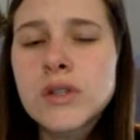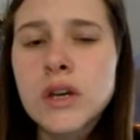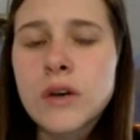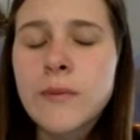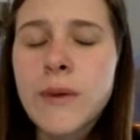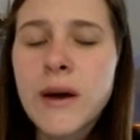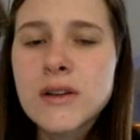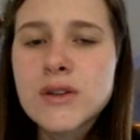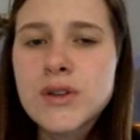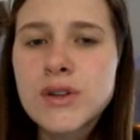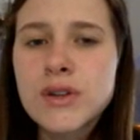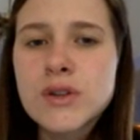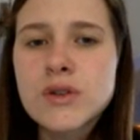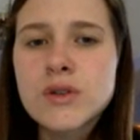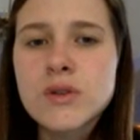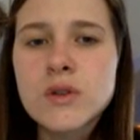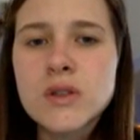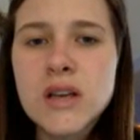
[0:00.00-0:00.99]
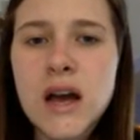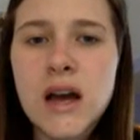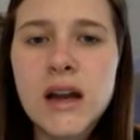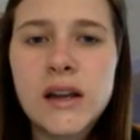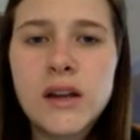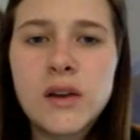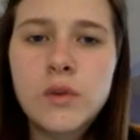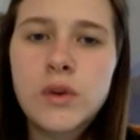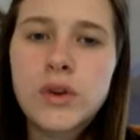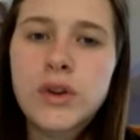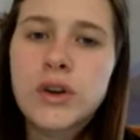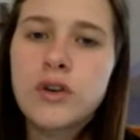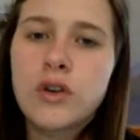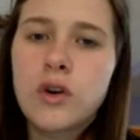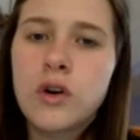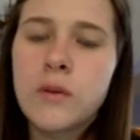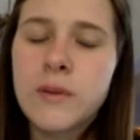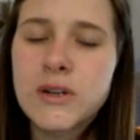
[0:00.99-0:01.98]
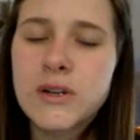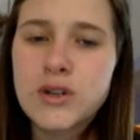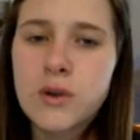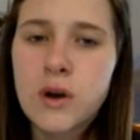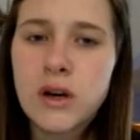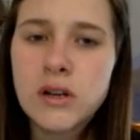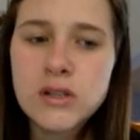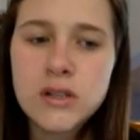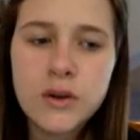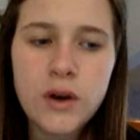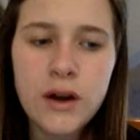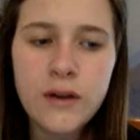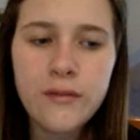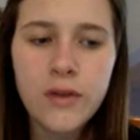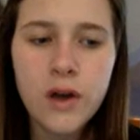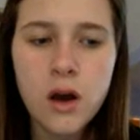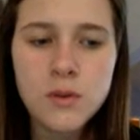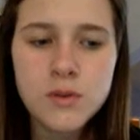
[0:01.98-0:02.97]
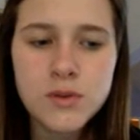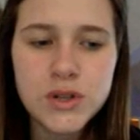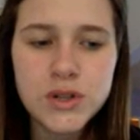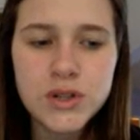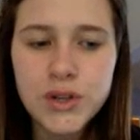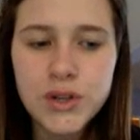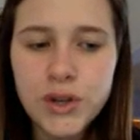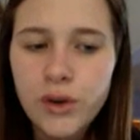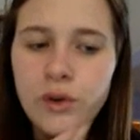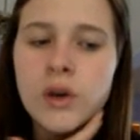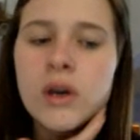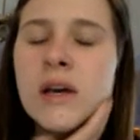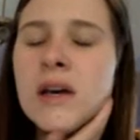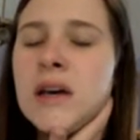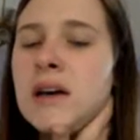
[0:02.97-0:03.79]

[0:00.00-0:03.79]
so my students would sign in with Google, but you also have the option to